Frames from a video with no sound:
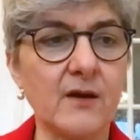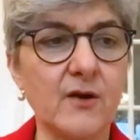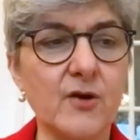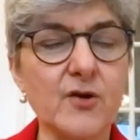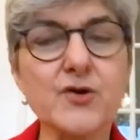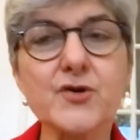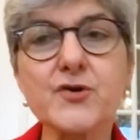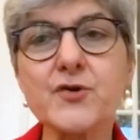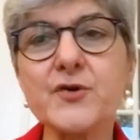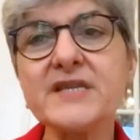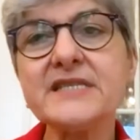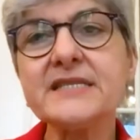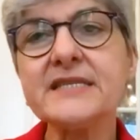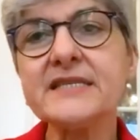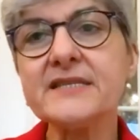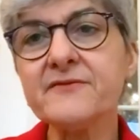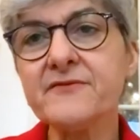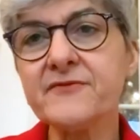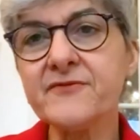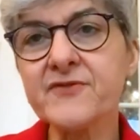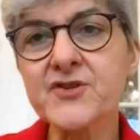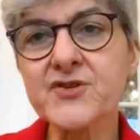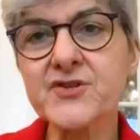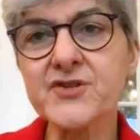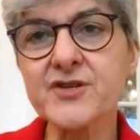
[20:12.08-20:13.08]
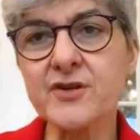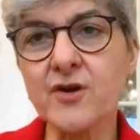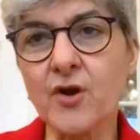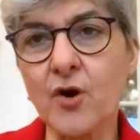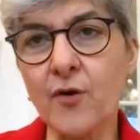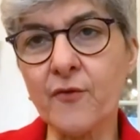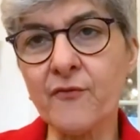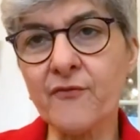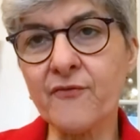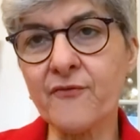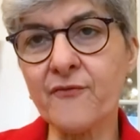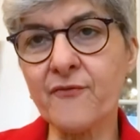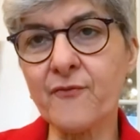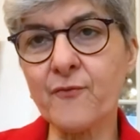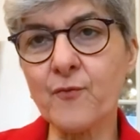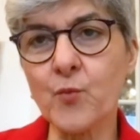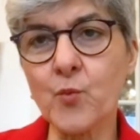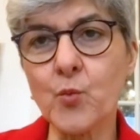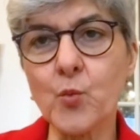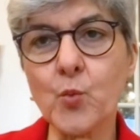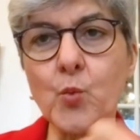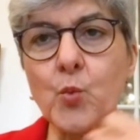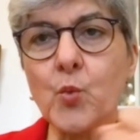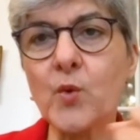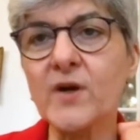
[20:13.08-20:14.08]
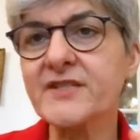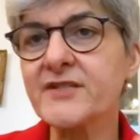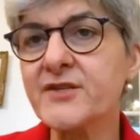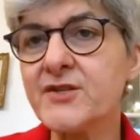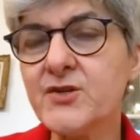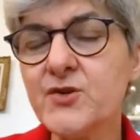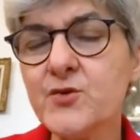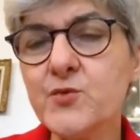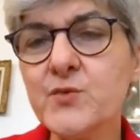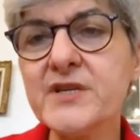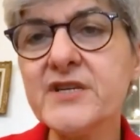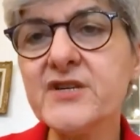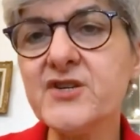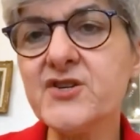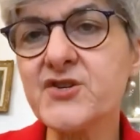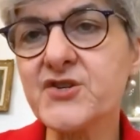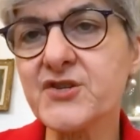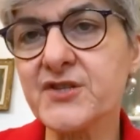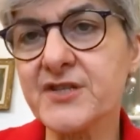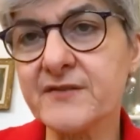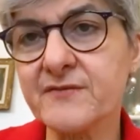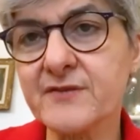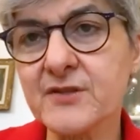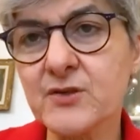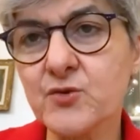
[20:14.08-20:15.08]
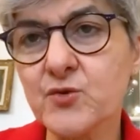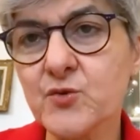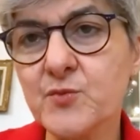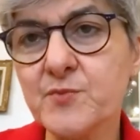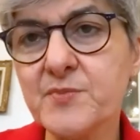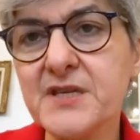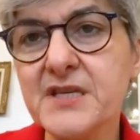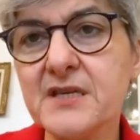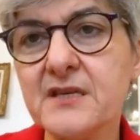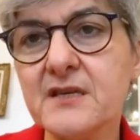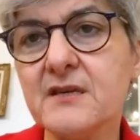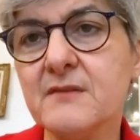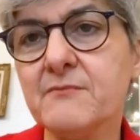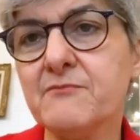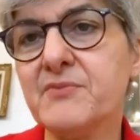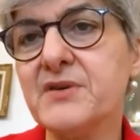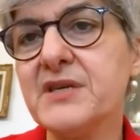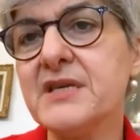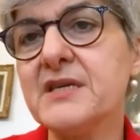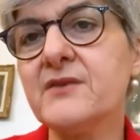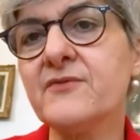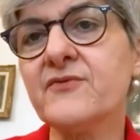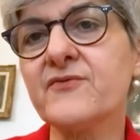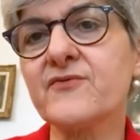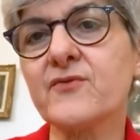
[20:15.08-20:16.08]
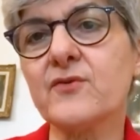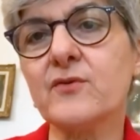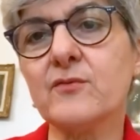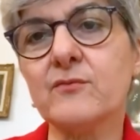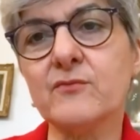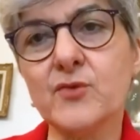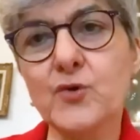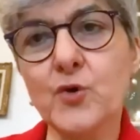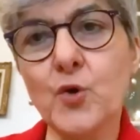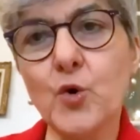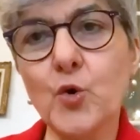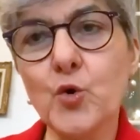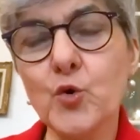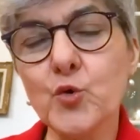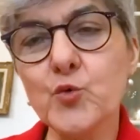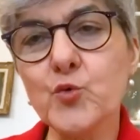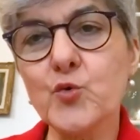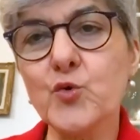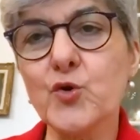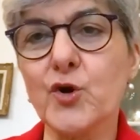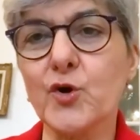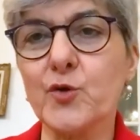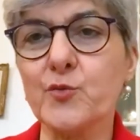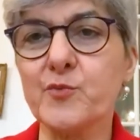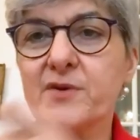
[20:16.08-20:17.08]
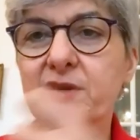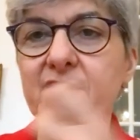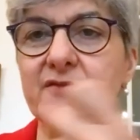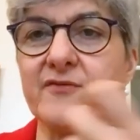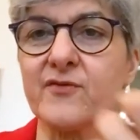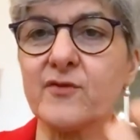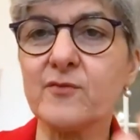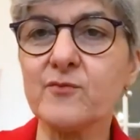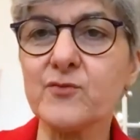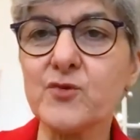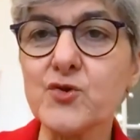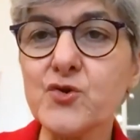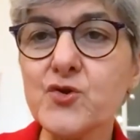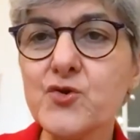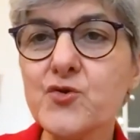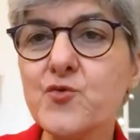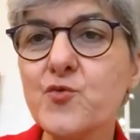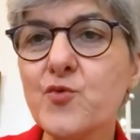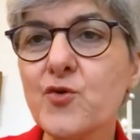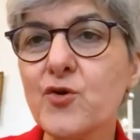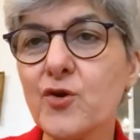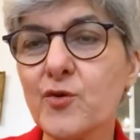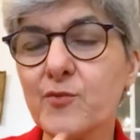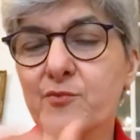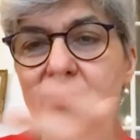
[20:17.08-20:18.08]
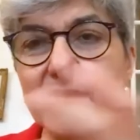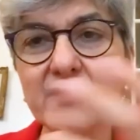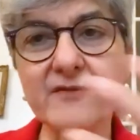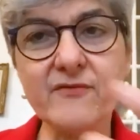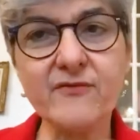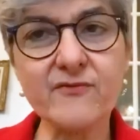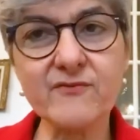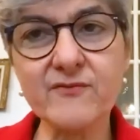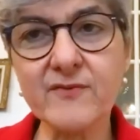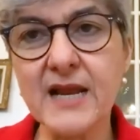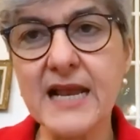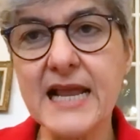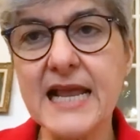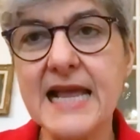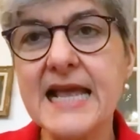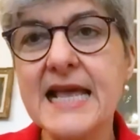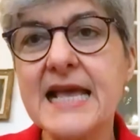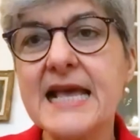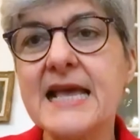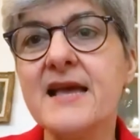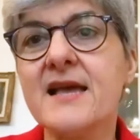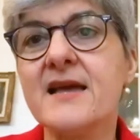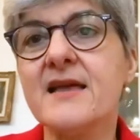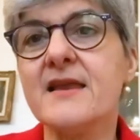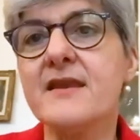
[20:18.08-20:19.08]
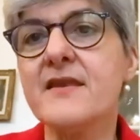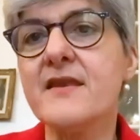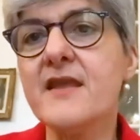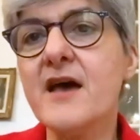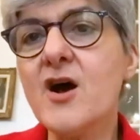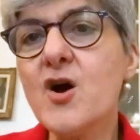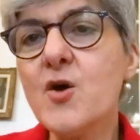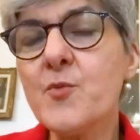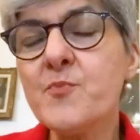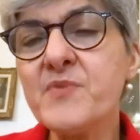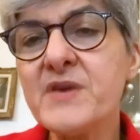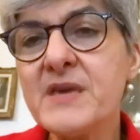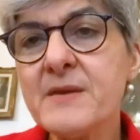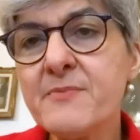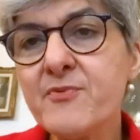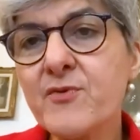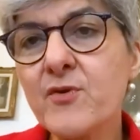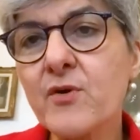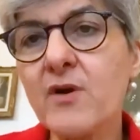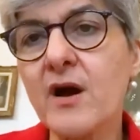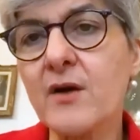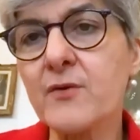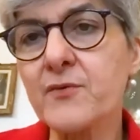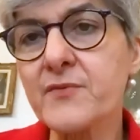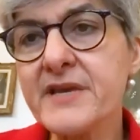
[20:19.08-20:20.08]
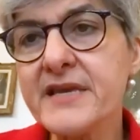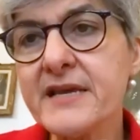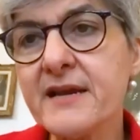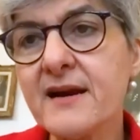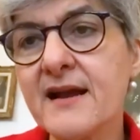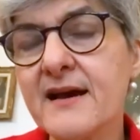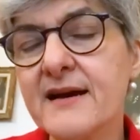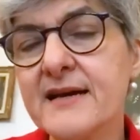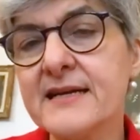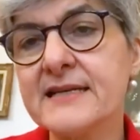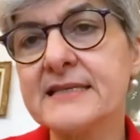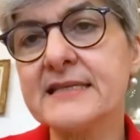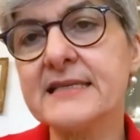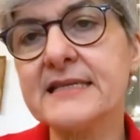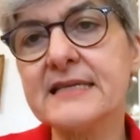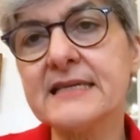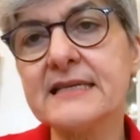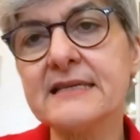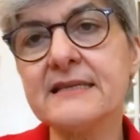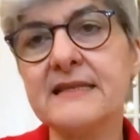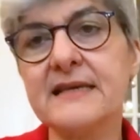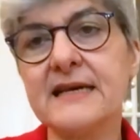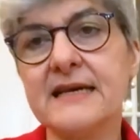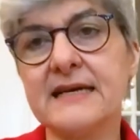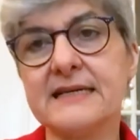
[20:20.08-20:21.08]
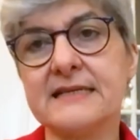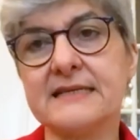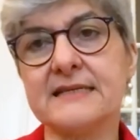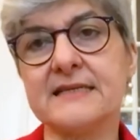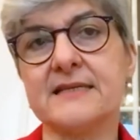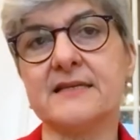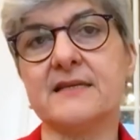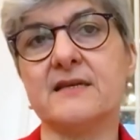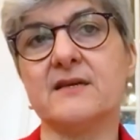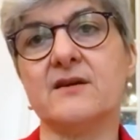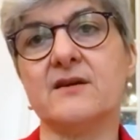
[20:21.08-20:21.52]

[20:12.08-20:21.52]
aggressive vision of what new initiatives could be it from the old world, be it from the new world. Now people are realizing that